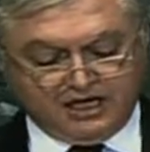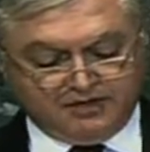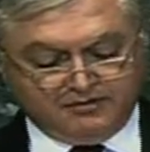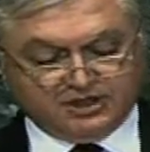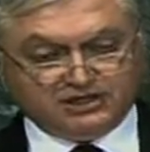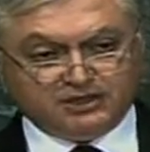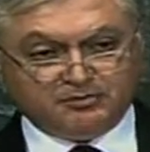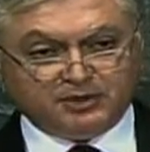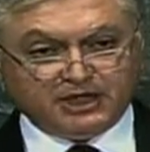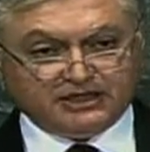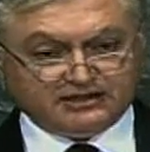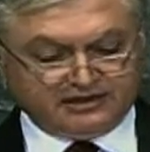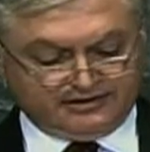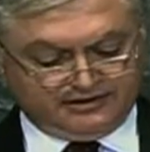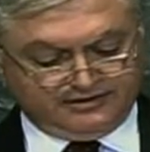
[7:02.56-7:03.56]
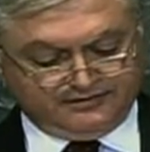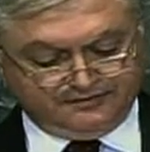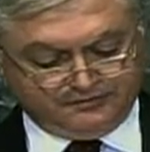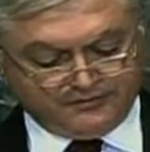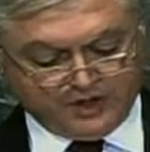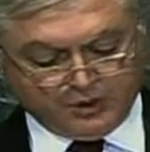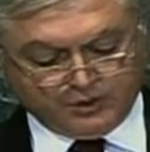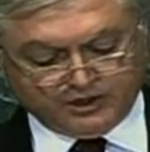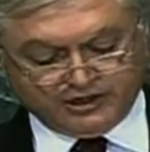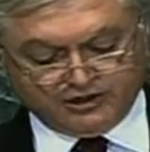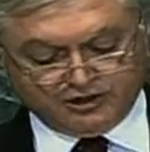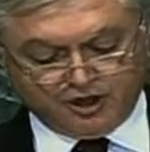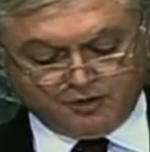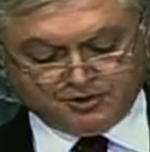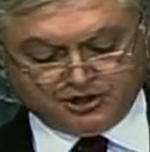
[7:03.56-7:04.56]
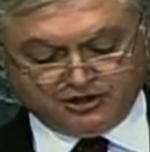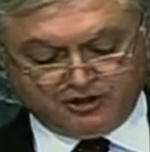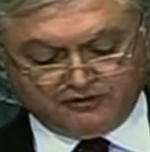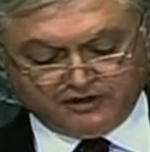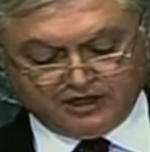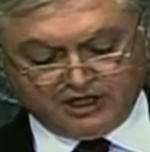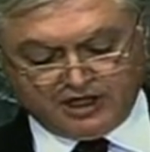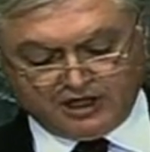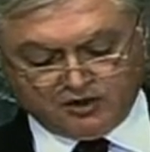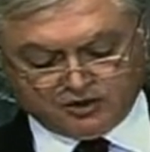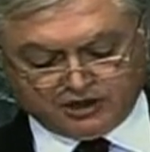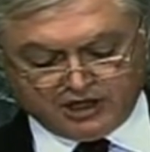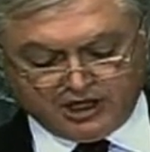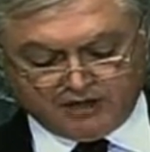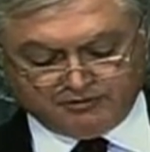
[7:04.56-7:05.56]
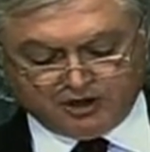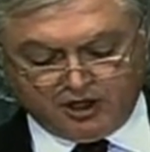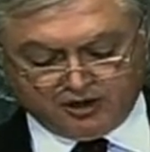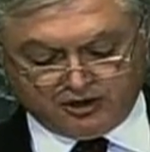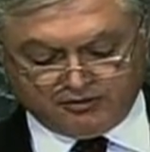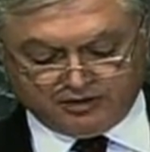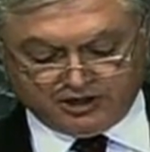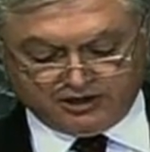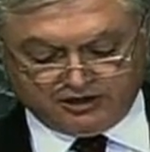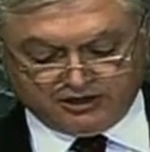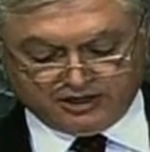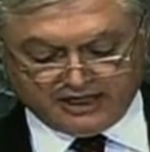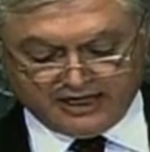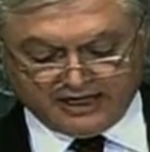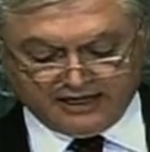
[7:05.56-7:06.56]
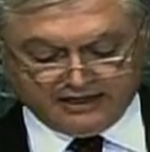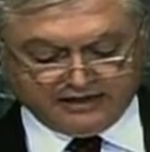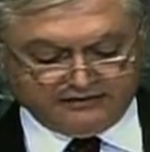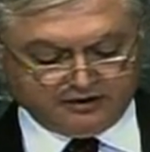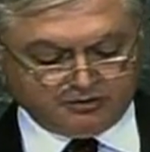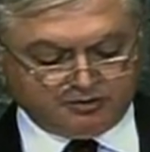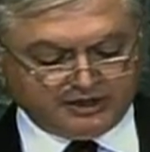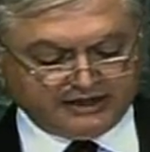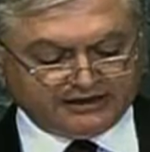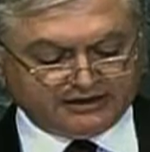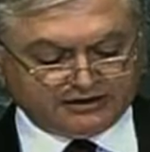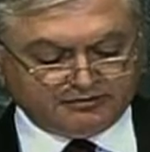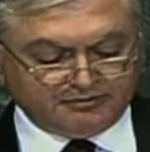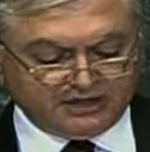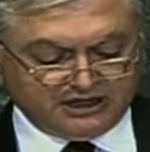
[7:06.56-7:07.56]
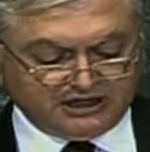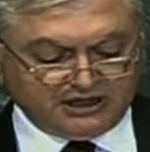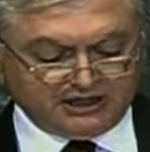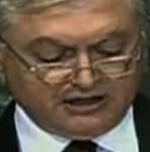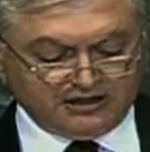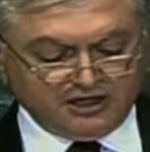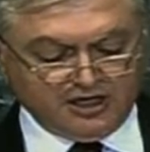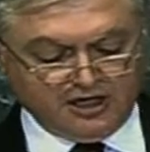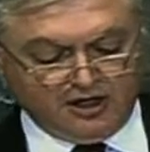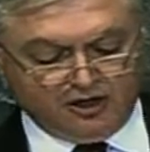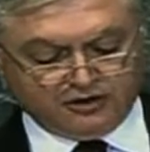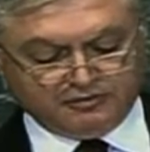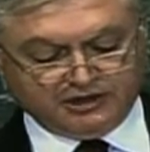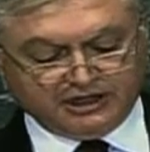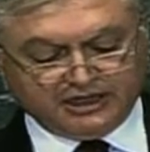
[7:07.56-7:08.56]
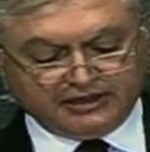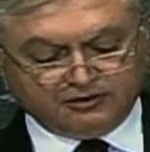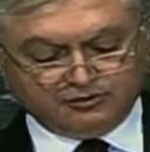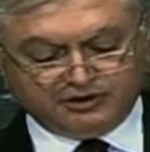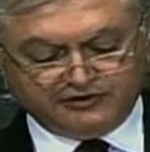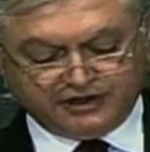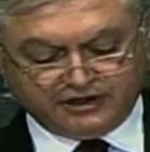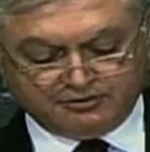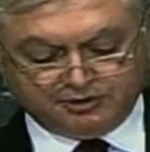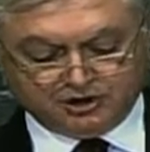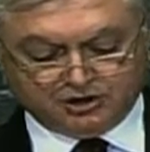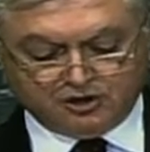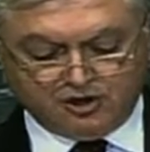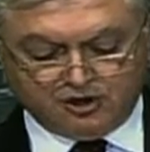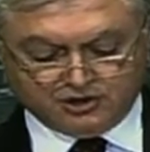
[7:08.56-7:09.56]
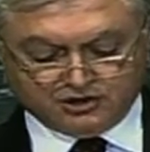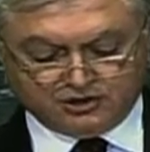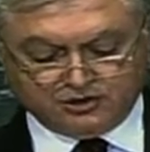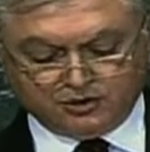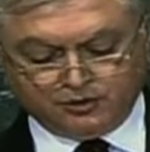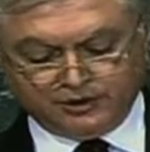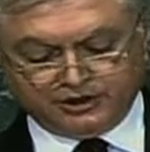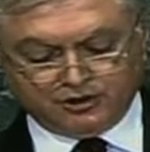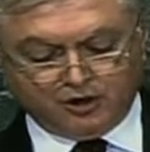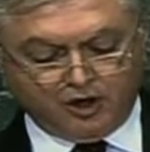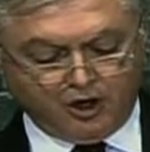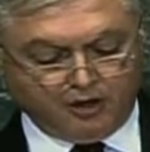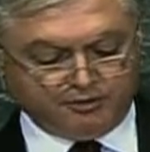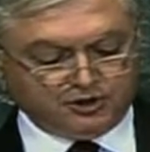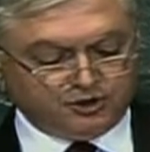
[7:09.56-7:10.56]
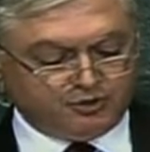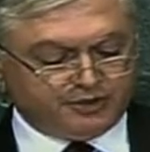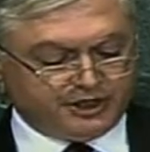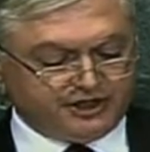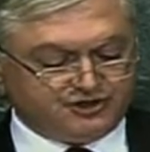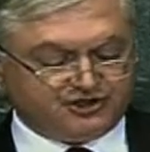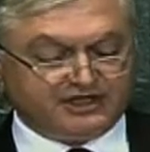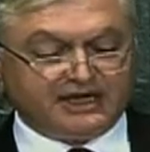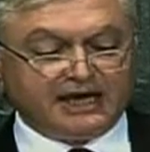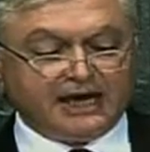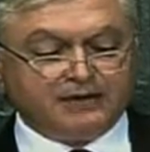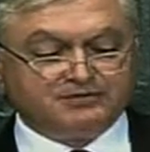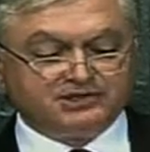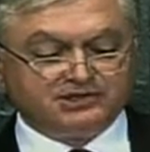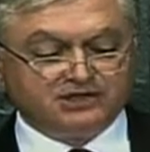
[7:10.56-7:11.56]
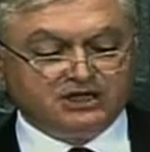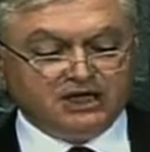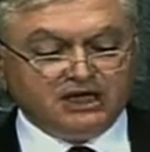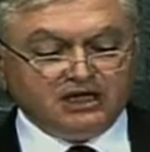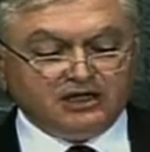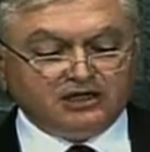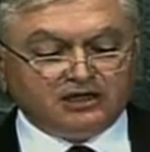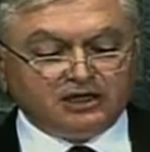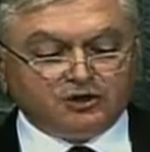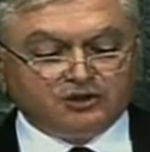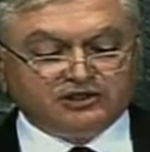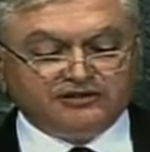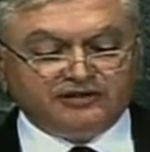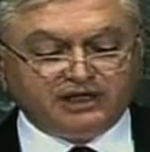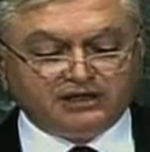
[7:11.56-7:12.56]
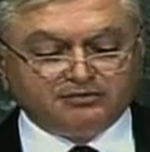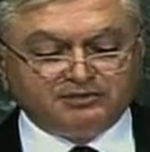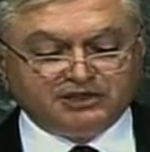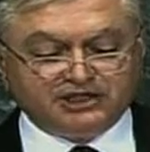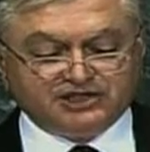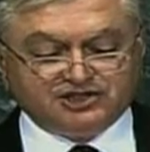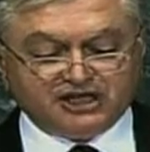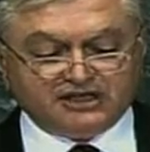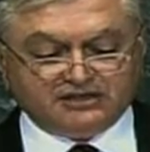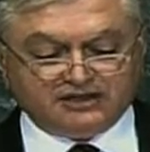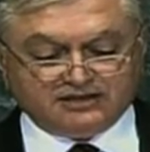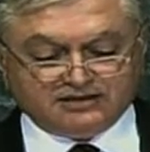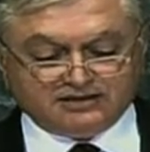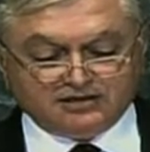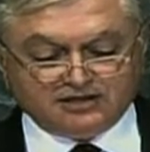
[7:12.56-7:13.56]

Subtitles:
Mr. President, with the adoption of the outcome document on the high-level plenary meeting on Millennium Development Goals, we do hope to bridge the gaps in our development agendas,